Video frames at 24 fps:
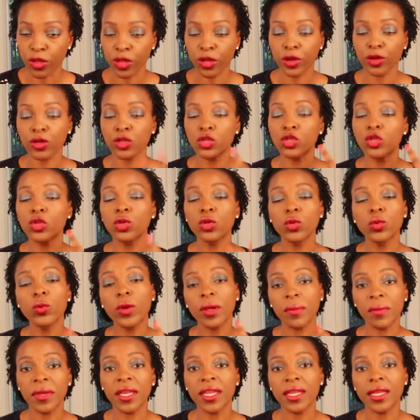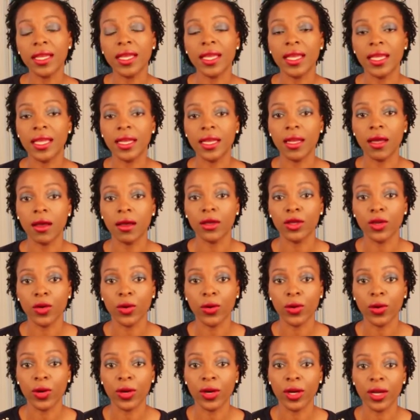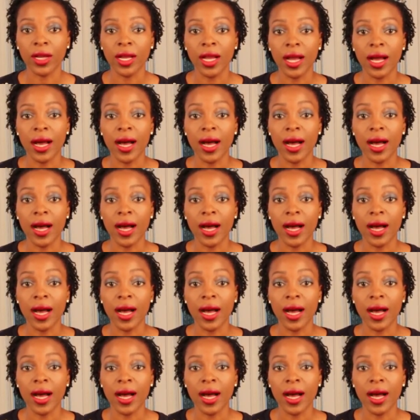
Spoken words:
There are two women in your